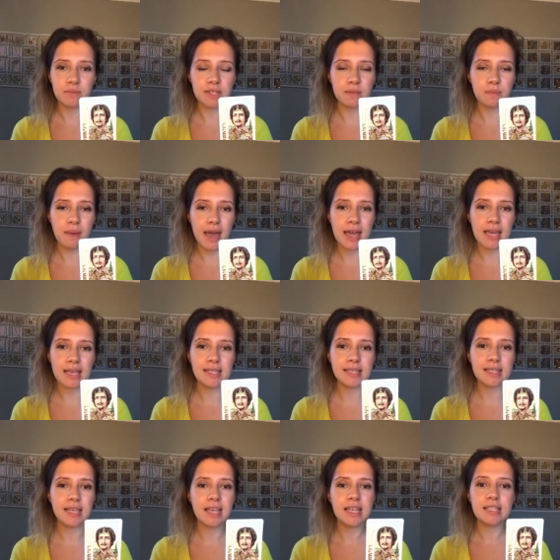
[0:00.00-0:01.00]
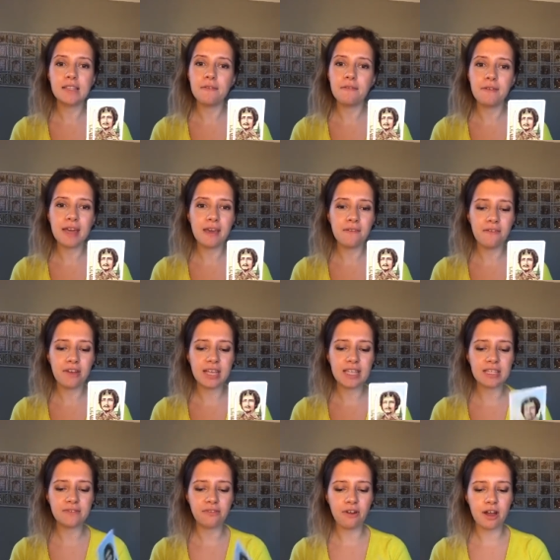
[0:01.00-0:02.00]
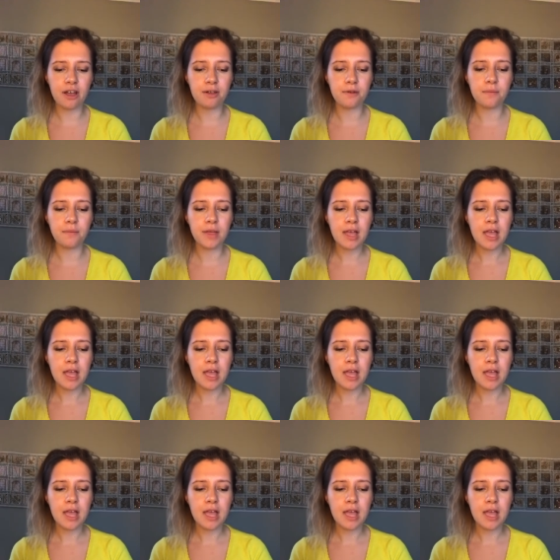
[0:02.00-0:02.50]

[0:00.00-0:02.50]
space to think things through